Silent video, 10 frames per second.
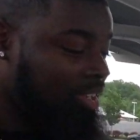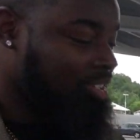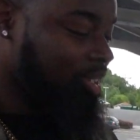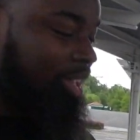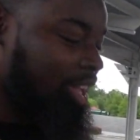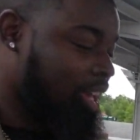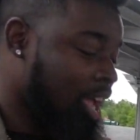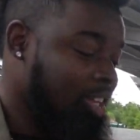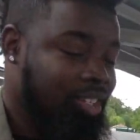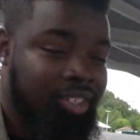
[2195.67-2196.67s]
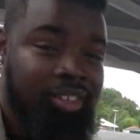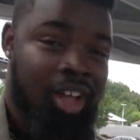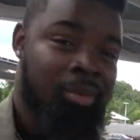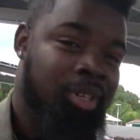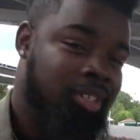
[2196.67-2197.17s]
So yeah, like,
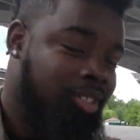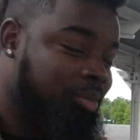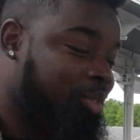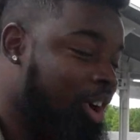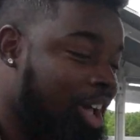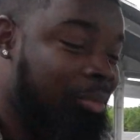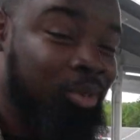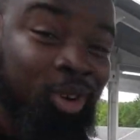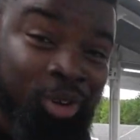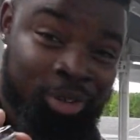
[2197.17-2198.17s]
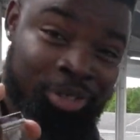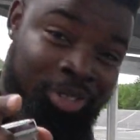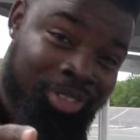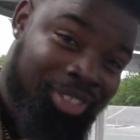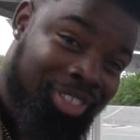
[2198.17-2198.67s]
comment, subscribe on
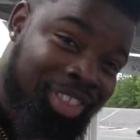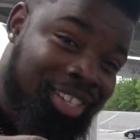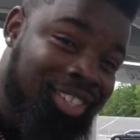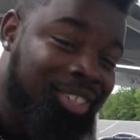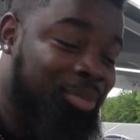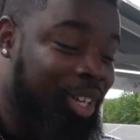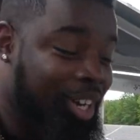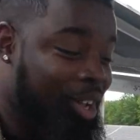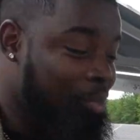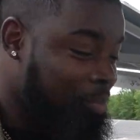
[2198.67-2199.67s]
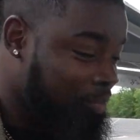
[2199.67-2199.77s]
this video.